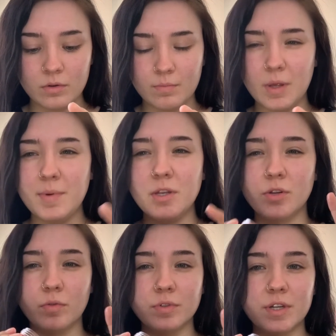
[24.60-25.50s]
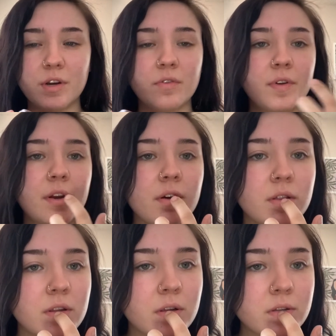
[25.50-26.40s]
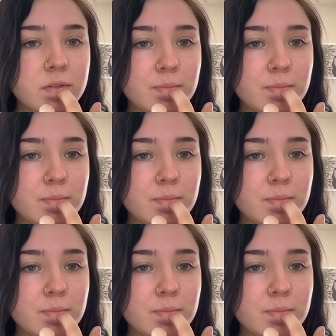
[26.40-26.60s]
maybe don't stick your finger in this,